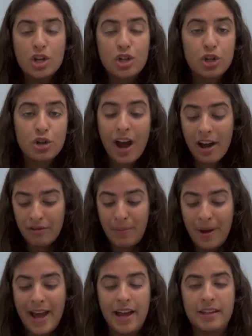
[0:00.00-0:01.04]
Do you have
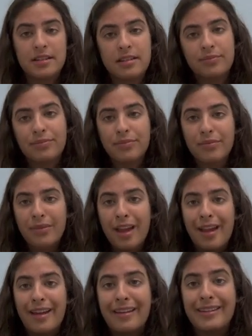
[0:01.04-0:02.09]
pets?
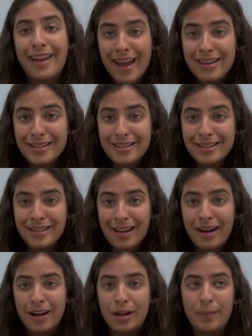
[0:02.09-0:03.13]
Yes,
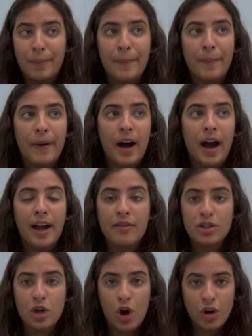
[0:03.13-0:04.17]
um, I have
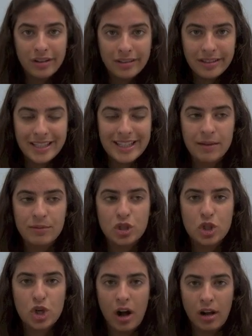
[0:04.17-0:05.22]
a dog. His name's
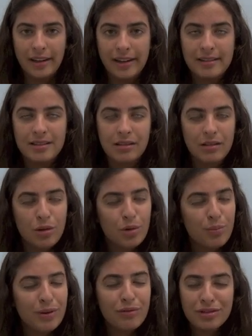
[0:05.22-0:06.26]
Charlie. He's a little
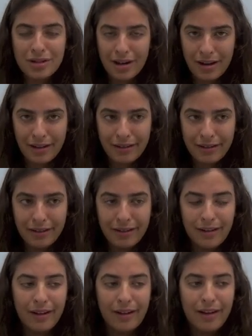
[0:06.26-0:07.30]
bit retarded.
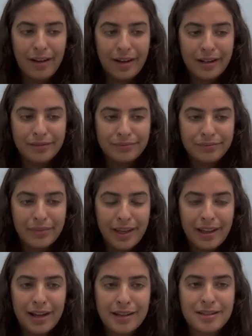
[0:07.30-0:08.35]

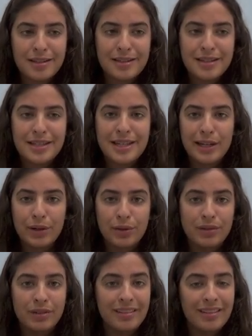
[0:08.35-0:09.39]
He likes to
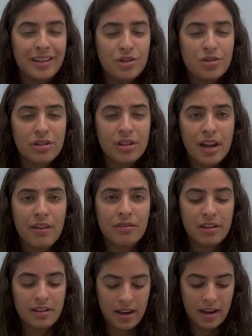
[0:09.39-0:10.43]
steal literally
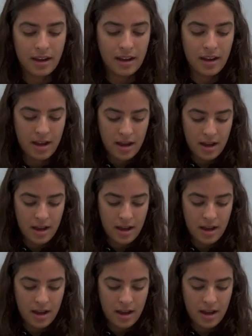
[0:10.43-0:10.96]
everything